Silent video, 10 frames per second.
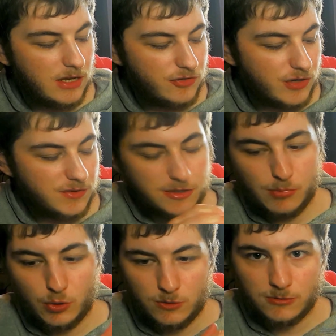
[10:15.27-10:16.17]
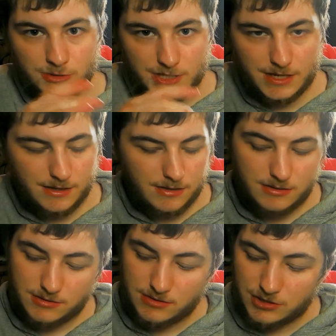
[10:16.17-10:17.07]
drill some holes and
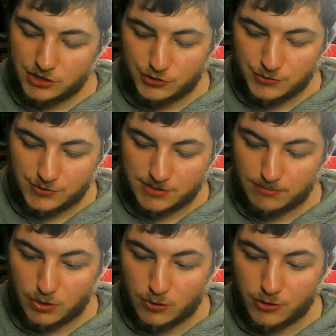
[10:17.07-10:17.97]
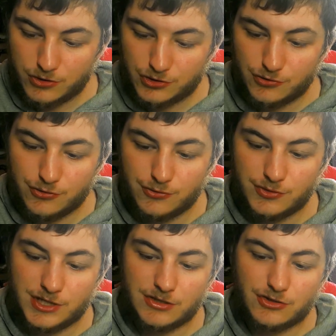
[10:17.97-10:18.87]
just use some longer
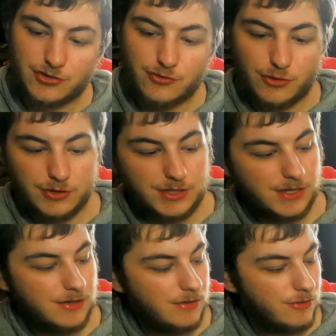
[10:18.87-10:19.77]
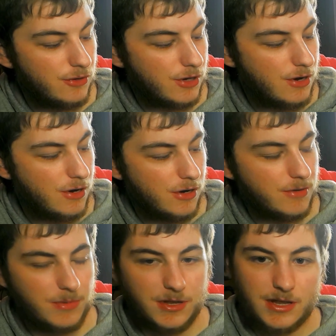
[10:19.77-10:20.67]
screws and screw onto your
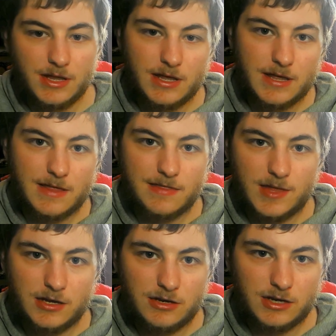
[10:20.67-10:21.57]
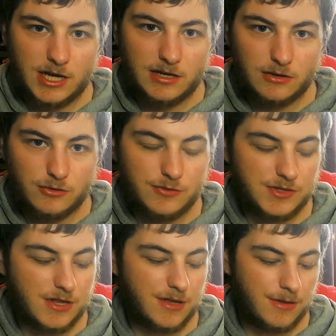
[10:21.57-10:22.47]
card, but then you kind of lose
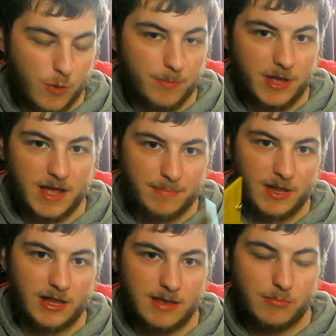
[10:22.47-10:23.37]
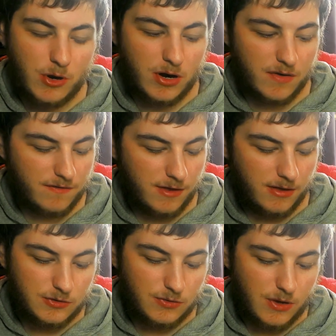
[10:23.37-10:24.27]
the compatibility part of it.
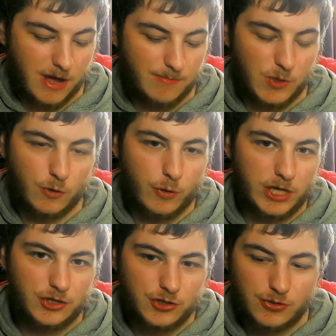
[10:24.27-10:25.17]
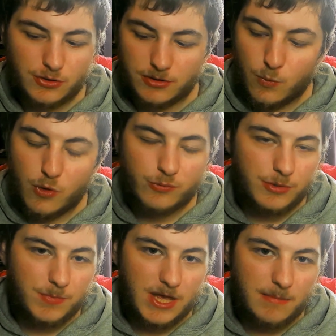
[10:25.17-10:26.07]
So I'm not quite sure what
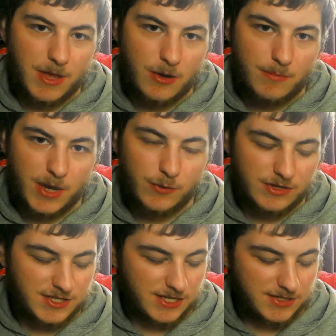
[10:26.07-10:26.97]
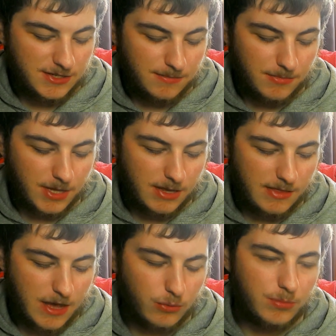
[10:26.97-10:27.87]
would be a better mounting system. Like,
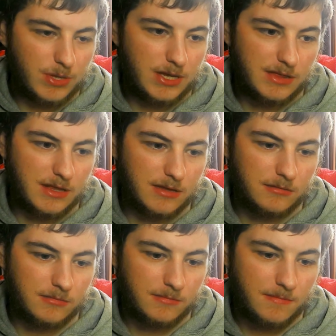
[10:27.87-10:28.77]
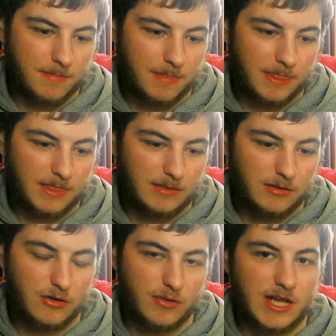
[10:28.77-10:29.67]
that would be
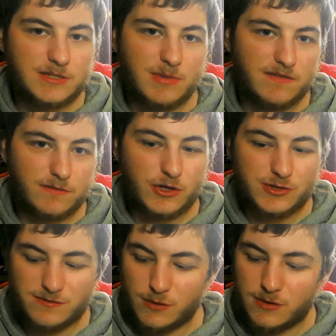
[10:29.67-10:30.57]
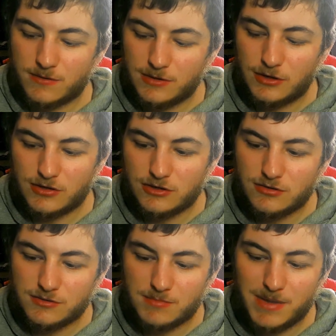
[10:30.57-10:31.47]
that's my first thought. You could
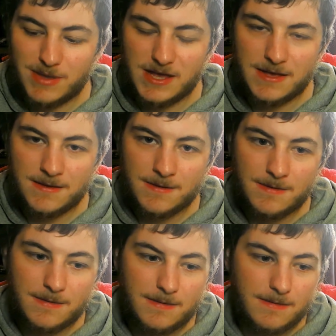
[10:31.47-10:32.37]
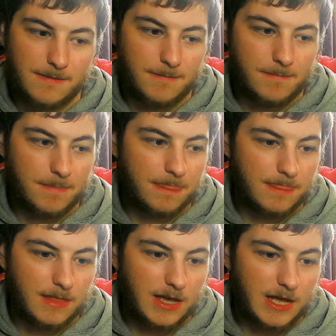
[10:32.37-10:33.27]
use maybe,
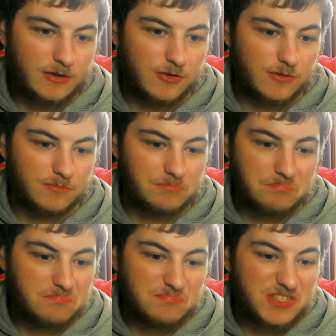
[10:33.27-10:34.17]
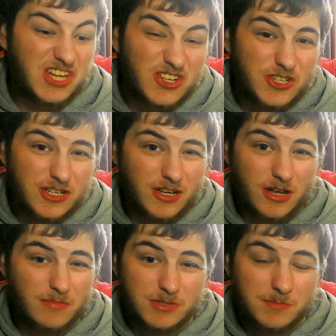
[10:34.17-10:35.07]
I don't know, suction
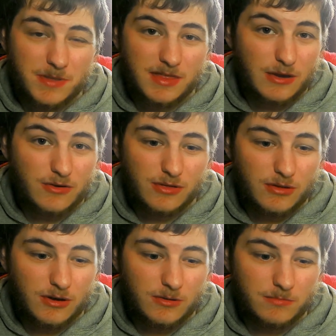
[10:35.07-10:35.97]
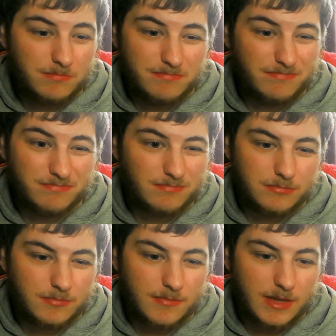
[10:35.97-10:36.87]
cups, but they're
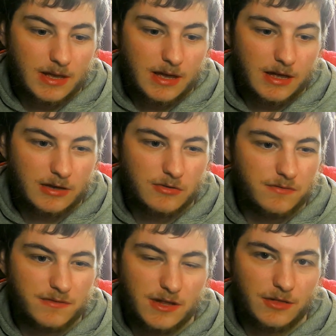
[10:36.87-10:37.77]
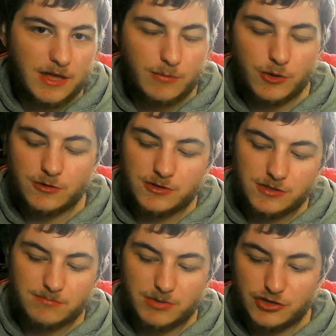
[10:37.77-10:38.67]
I don't feel they would
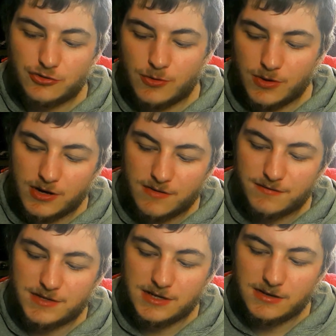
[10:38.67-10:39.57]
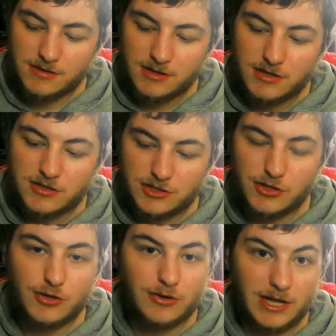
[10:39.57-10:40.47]
be strong enough to
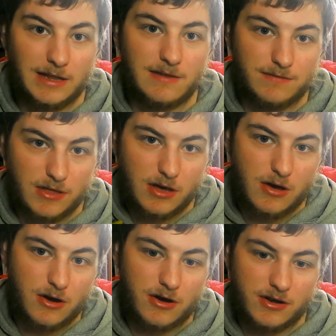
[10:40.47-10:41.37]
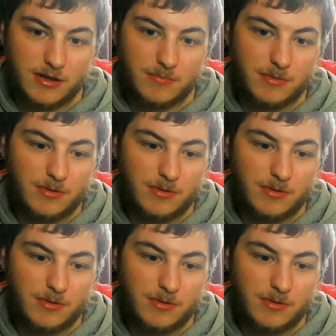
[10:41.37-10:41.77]
securely lift the card up,